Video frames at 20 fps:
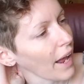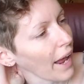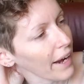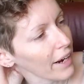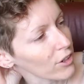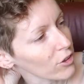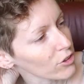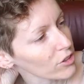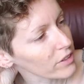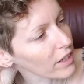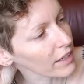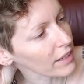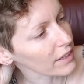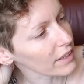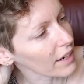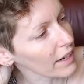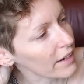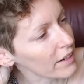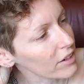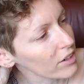Air
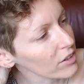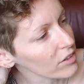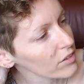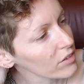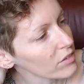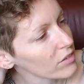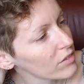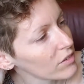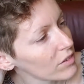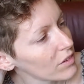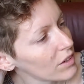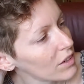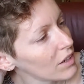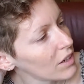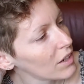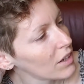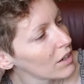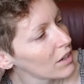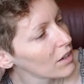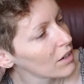Skincare,
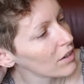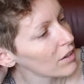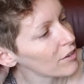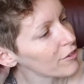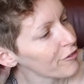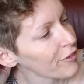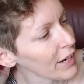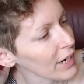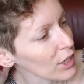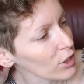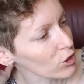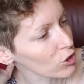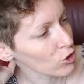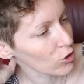Fair